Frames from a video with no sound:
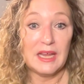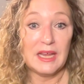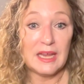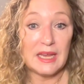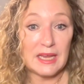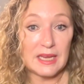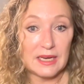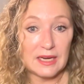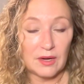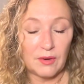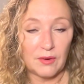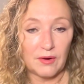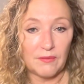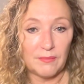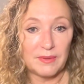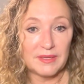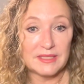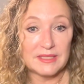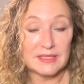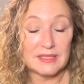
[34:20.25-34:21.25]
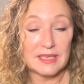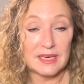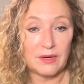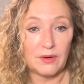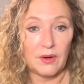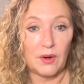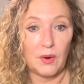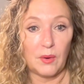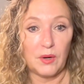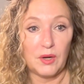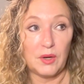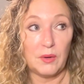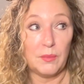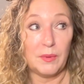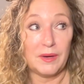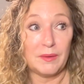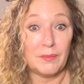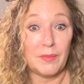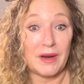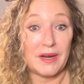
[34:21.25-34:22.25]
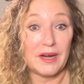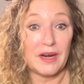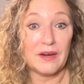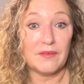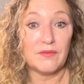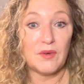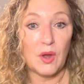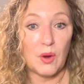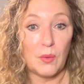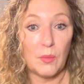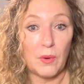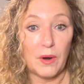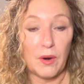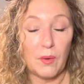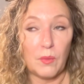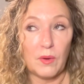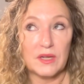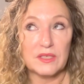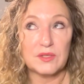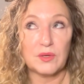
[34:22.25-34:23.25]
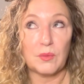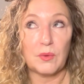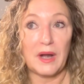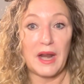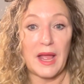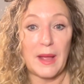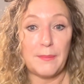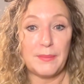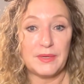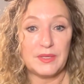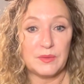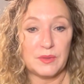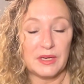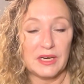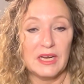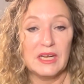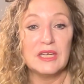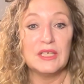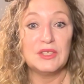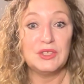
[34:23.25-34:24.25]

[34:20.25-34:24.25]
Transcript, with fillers: hidden or have been secret or you might not have known where it was or what happened to it